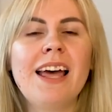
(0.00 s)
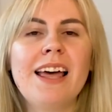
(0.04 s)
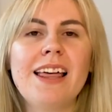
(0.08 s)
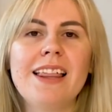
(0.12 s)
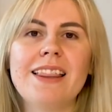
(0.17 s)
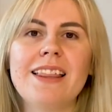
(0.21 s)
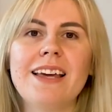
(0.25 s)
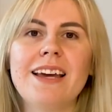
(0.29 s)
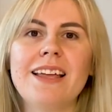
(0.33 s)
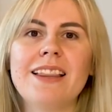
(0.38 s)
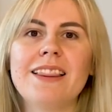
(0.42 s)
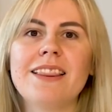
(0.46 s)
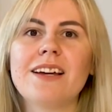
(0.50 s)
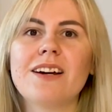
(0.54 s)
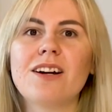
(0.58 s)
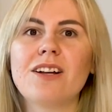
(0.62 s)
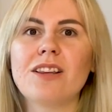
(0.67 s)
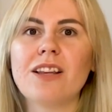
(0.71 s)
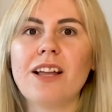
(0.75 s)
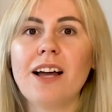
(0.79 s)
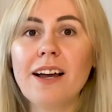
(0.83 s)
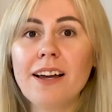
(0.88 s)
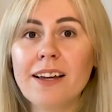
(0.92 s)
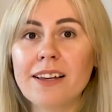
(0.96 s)
then the
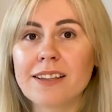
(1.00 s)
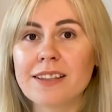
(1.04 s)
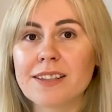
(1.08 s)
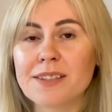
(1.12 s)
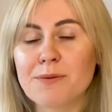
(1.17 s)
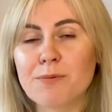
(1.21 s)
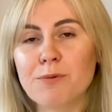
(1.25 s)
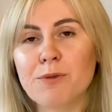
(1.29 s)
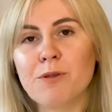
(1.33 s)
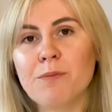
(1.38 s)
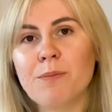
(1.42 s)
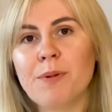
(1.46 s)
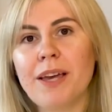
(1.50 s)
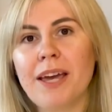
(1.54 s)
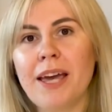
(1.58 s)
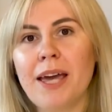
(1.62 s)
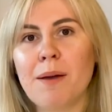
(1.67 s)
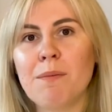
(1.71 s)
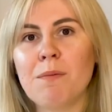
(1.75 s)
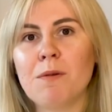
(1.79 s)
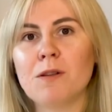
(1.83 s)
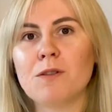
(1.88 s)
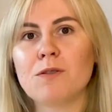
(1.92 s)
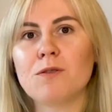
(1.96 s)
clients will be
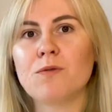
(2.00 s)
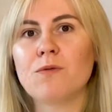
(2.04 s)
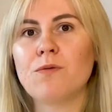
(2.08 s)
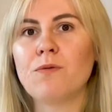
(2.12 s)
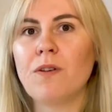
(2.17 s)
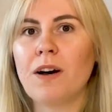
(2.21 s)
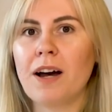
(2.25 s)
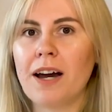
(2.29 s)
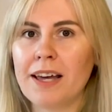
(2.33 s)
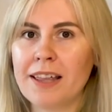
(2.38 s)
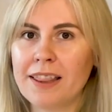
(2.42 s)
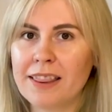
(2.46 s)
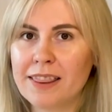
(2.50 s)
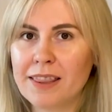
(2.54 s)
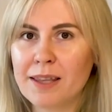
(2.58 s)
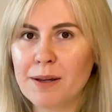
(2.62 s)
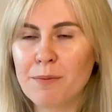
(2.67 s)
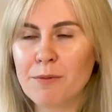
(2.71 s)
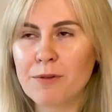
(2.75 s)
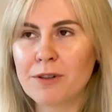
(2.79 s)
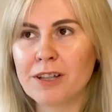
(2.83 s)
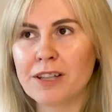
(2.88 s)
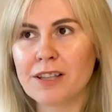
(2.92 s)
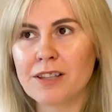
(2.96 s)
able to find
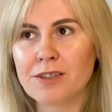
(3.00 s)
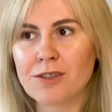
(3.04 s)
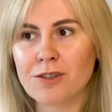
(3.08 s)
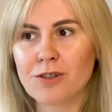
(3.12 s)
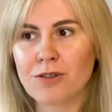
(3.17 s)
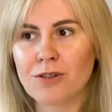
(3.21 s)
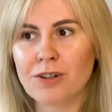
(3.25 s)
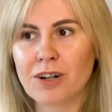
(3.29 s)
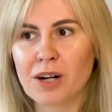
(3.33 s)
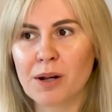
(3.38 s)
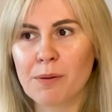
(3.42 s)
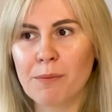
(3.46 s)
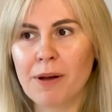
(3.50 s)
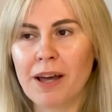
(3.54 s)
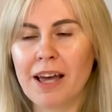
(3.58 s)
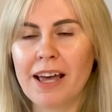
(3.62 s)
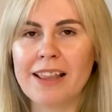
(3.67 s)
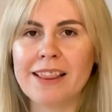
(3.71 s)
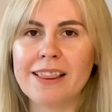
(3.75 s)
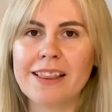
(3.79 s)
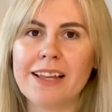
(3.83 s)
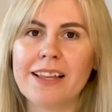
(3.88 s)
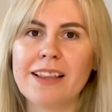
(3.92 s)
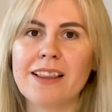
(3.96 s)
them on Instagram
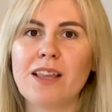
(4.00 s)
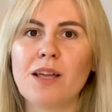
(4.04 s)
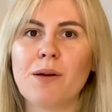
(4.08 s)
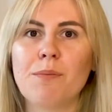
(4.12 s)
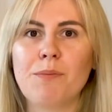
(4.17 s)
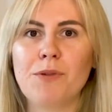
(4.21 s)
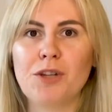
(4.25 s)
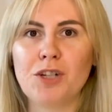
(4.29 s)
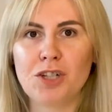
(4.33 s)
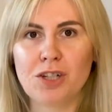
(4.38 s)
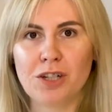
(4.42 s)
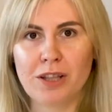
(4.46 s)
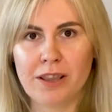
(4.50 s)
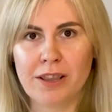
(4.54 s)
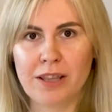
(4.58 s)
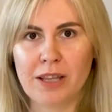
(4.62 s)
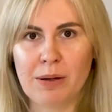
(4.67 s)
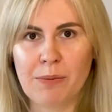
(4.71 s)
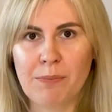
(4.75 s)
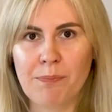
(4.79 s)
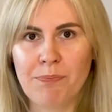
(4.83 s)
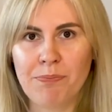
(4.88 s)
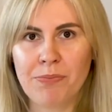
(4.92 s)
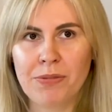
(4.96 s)
and then commission
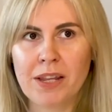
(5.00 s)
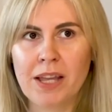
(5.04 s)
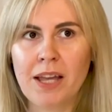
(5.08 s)
them.